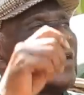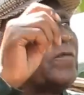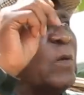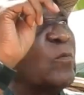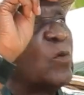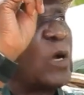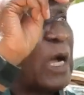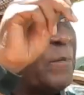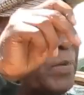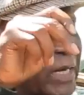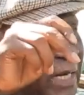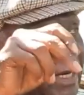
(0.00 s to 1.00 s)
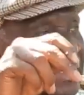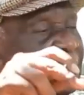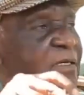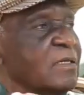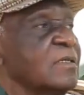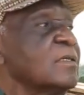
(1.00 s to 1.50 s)
bava Kampala
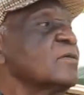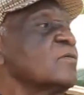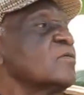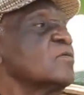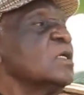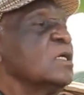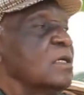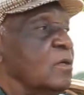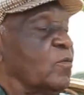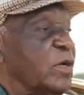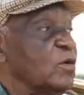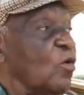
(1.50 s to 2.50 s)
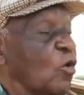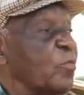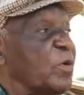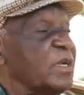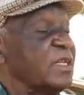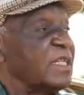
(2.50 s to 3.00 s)
when we
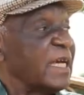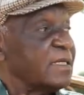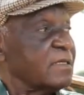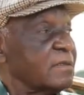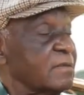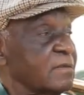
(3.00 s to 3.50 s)
opened that.